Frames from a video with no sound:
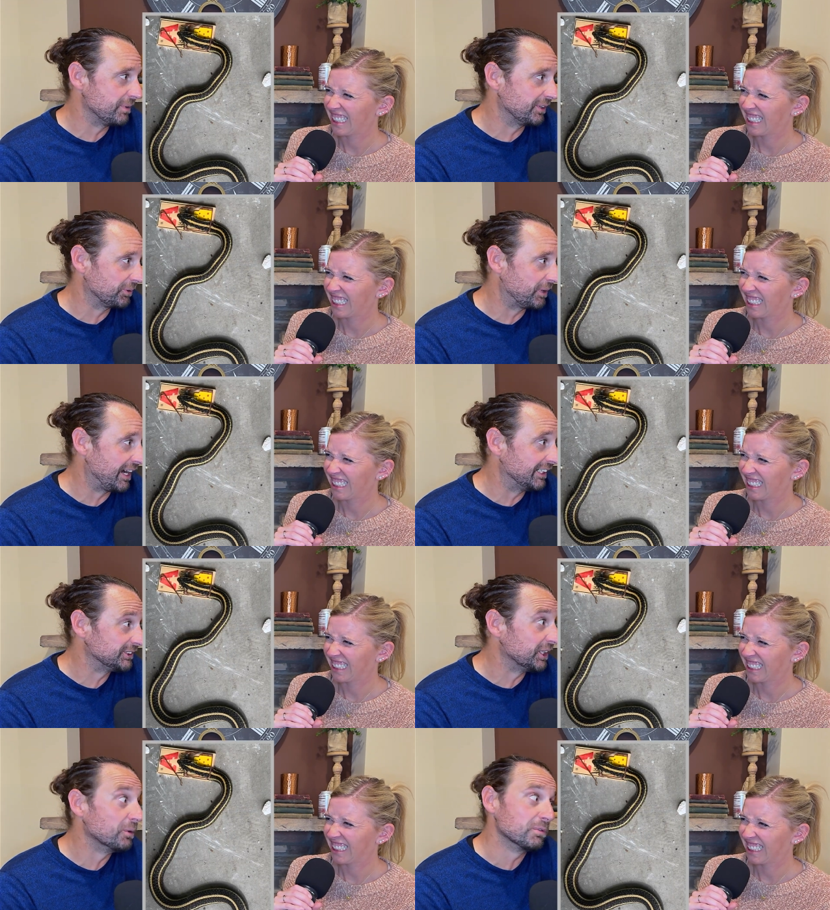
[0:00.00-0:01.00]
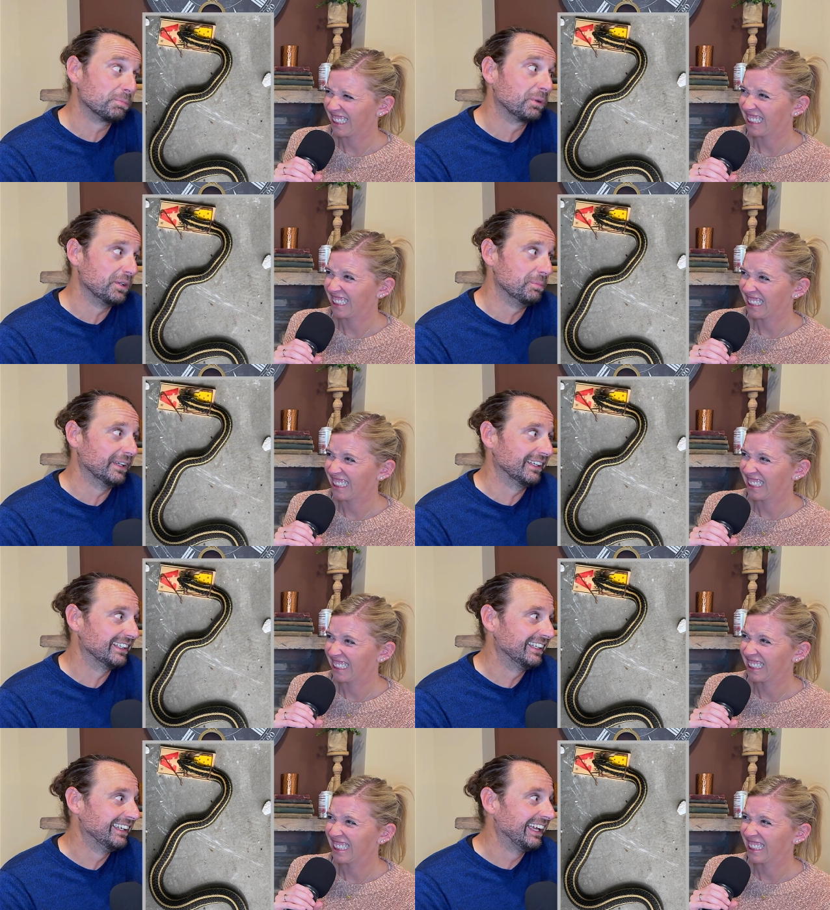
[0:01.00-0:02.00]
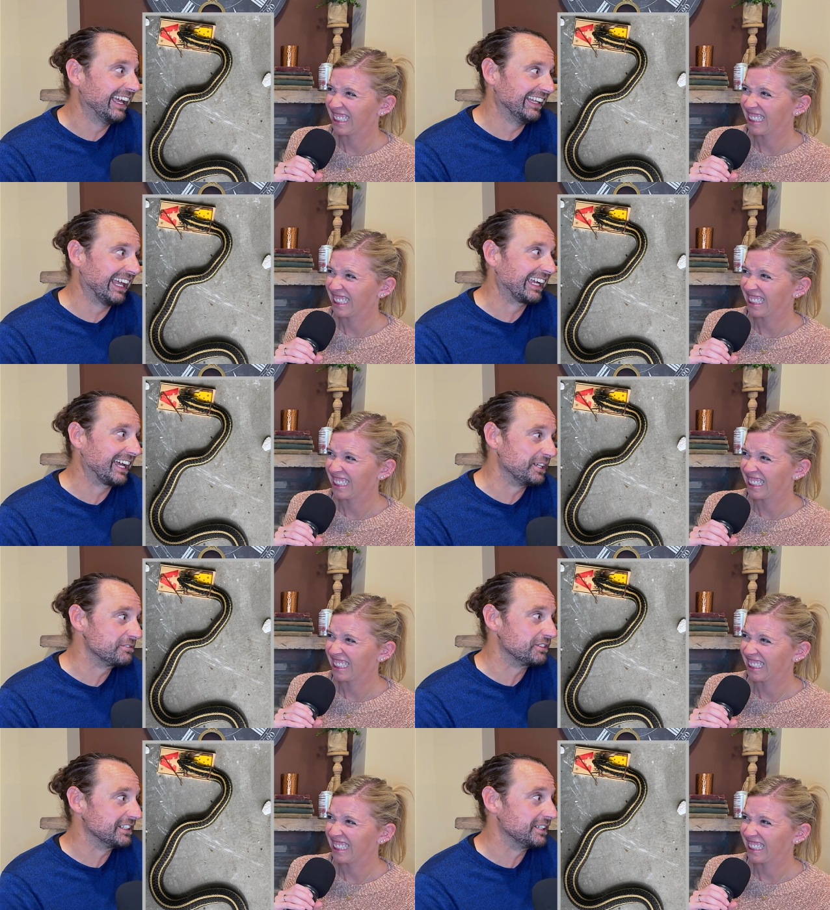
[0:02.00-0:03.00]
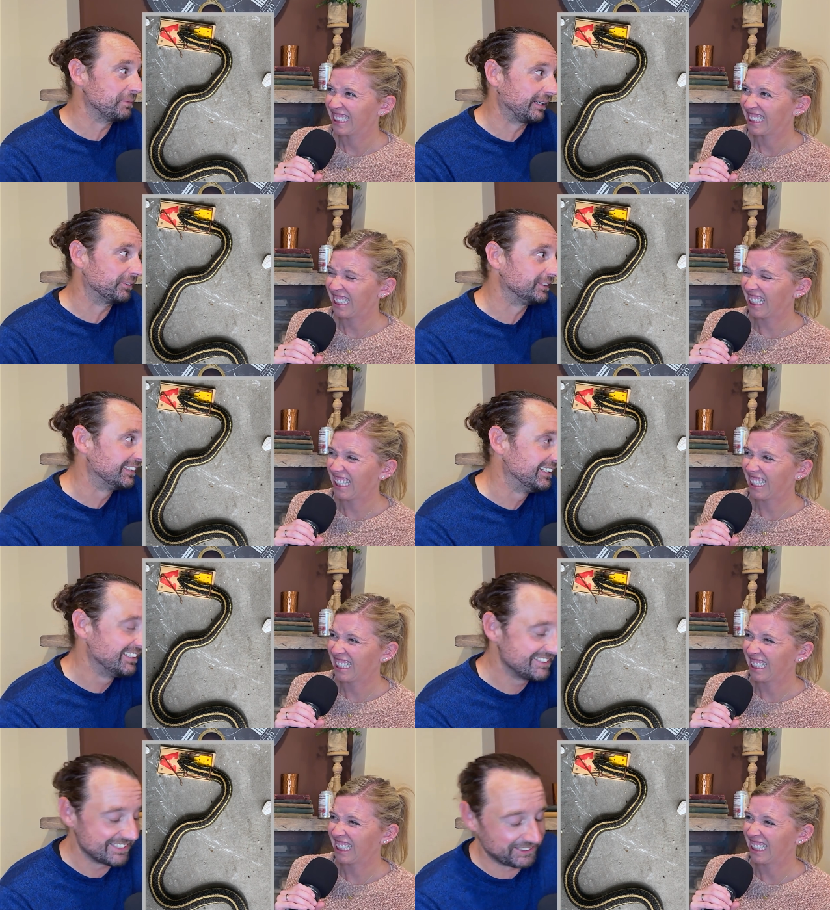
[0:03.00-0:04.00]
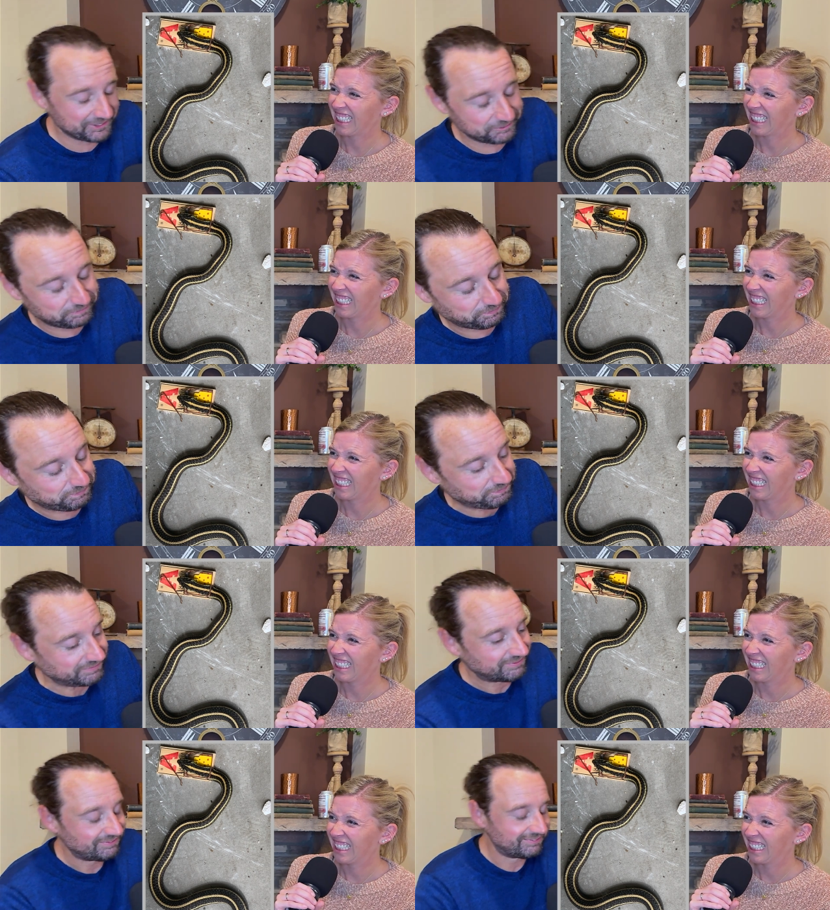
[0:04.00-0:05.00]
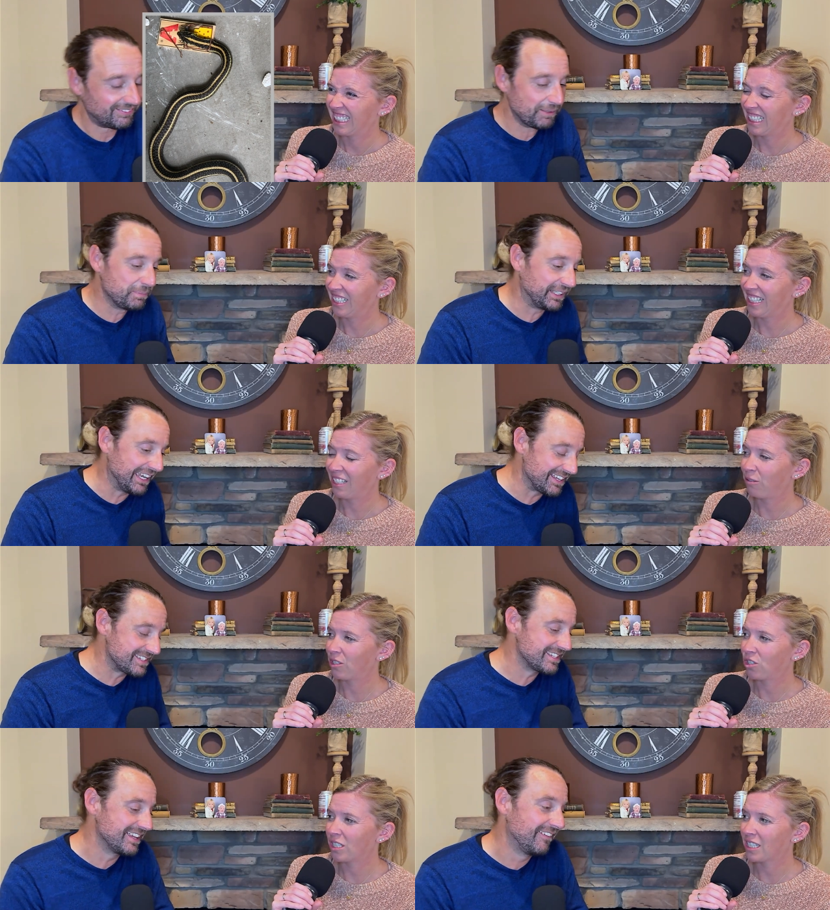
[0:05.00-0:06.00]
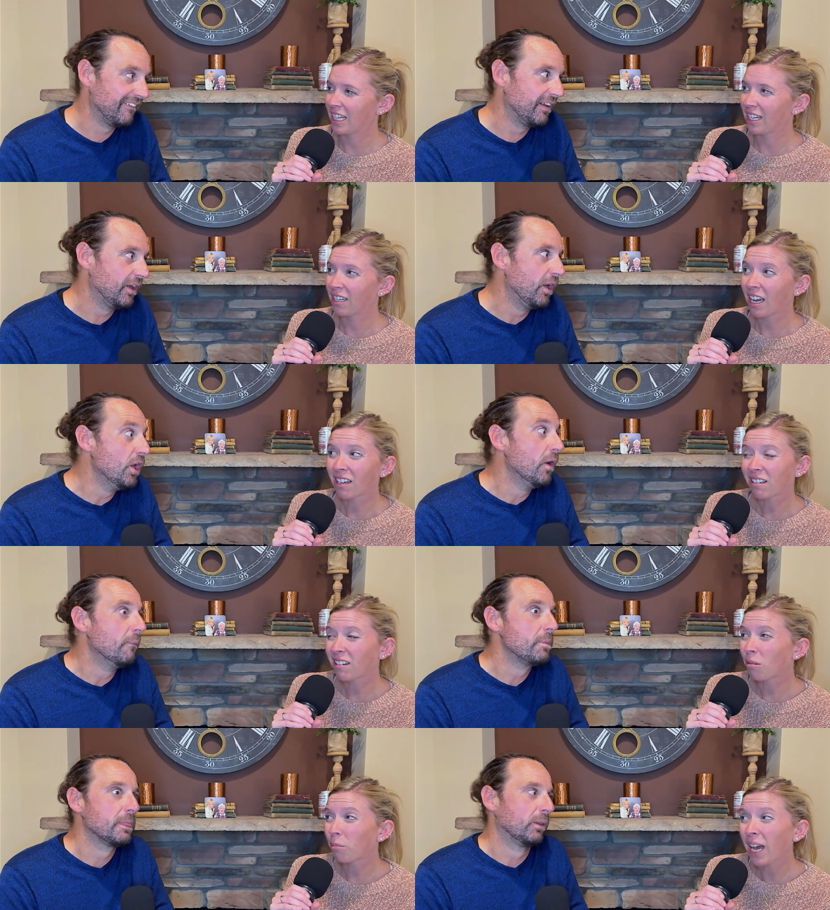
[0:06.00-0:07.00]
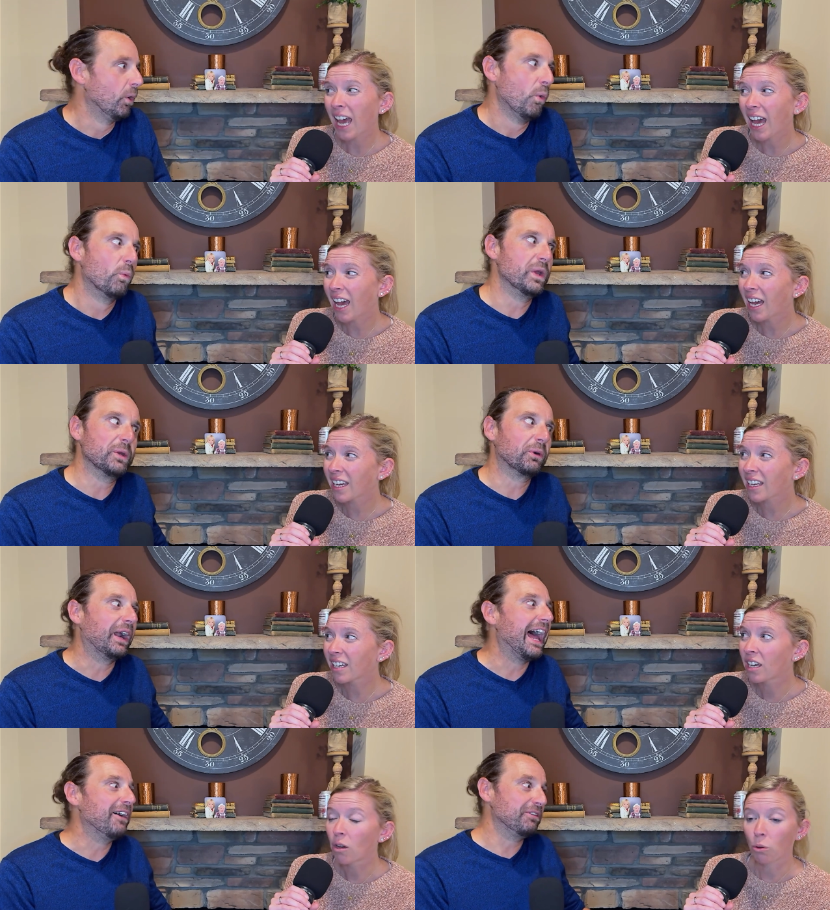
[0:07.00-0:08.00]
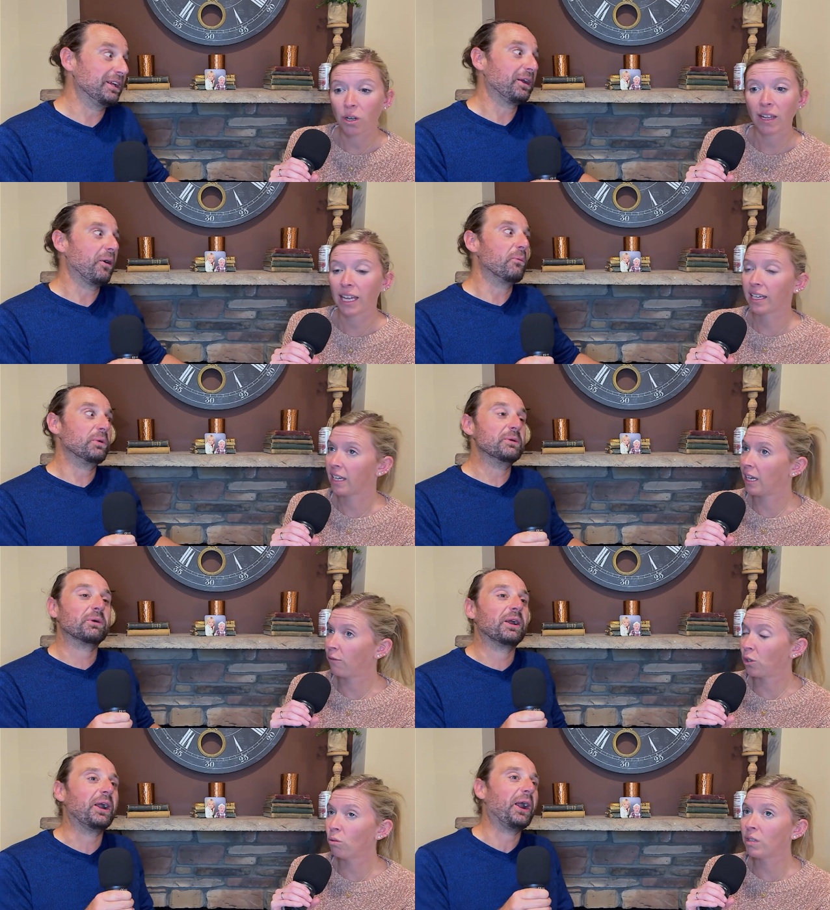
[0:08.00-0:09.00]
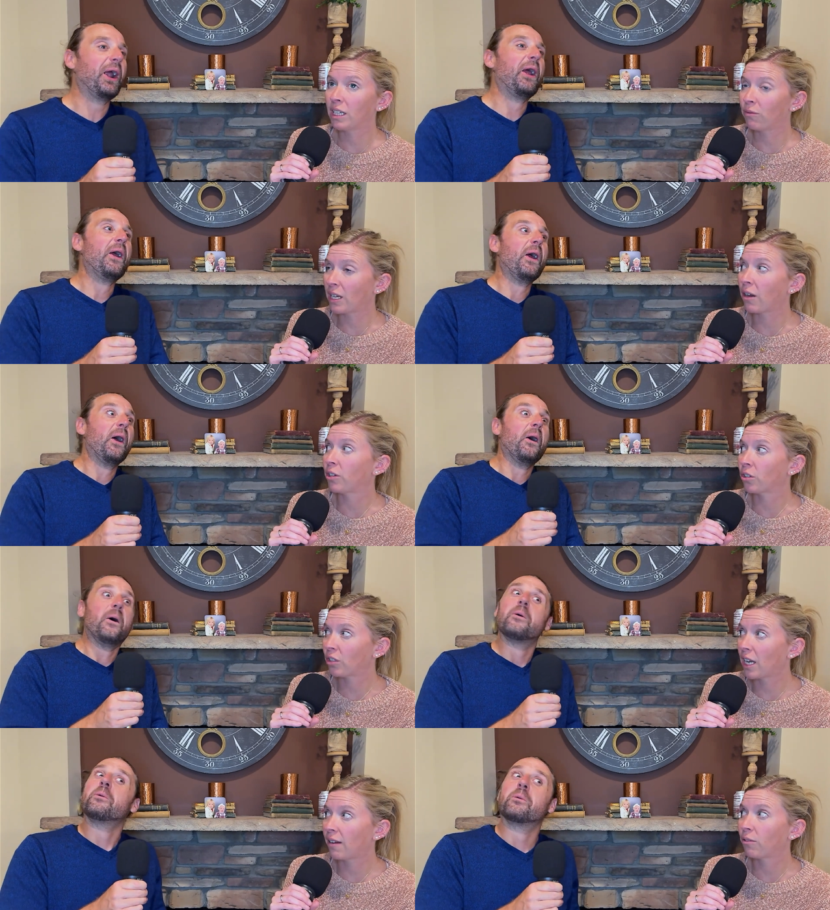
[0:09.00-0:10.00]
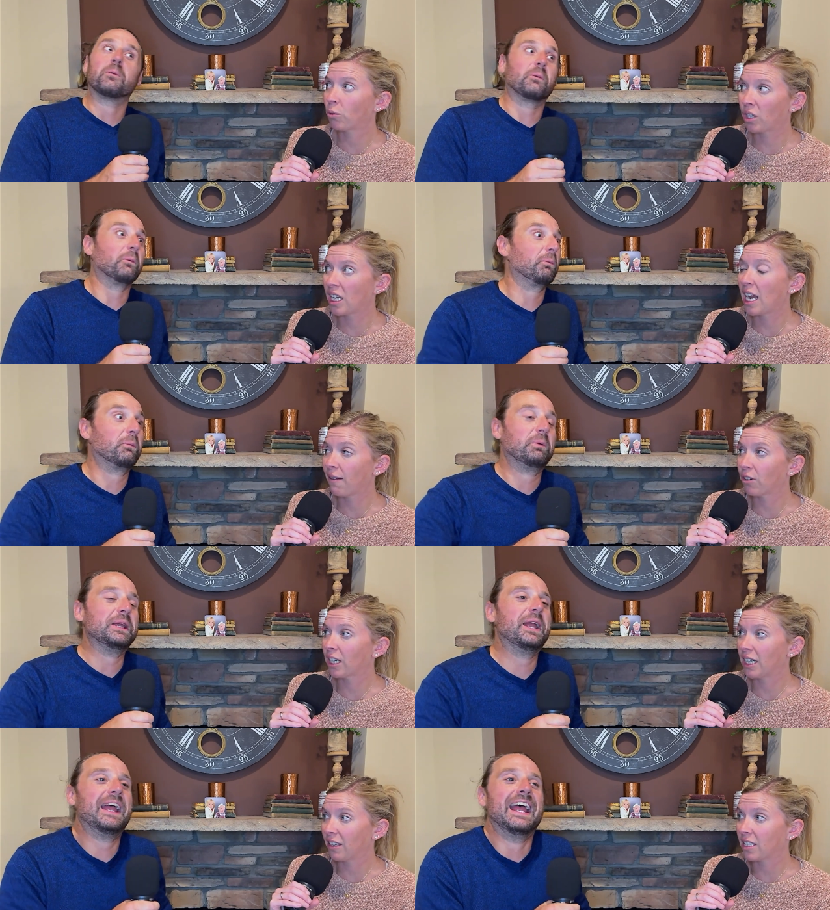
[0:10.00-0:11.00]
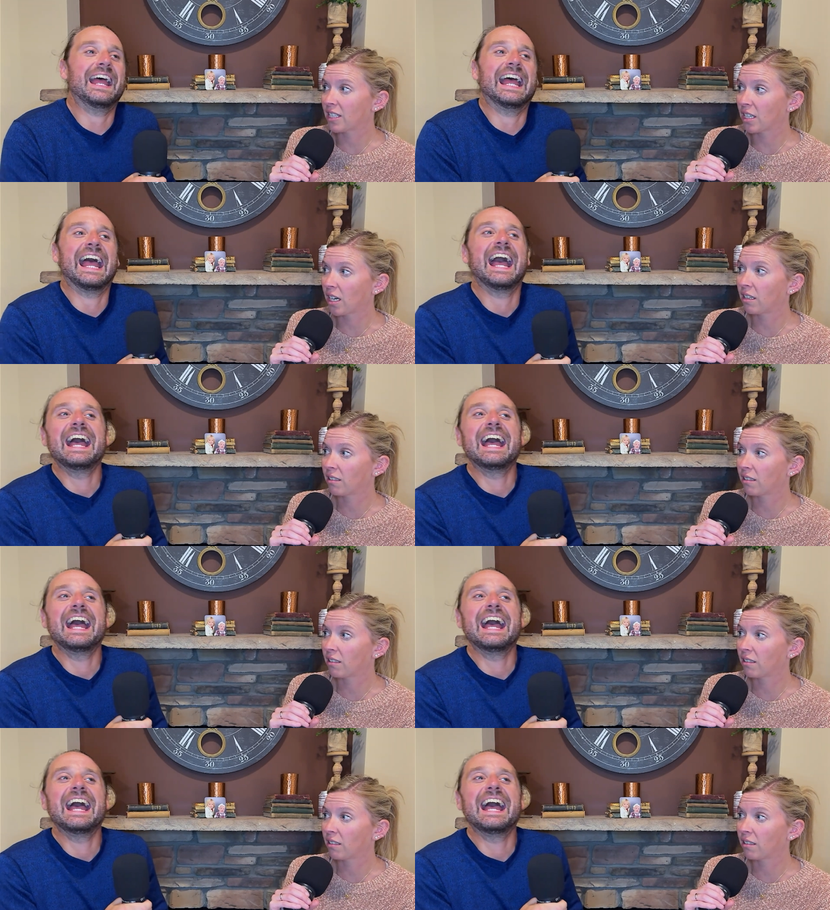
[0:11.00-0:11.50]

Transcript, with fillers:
Speaker 1: in the garage and it was pretty big and that kind of freaked him out. Yeah. So but like but yes. it was
Speaker 2: just like I could come back. We were having we like we if were, you leave now, you're never we're never getting this done.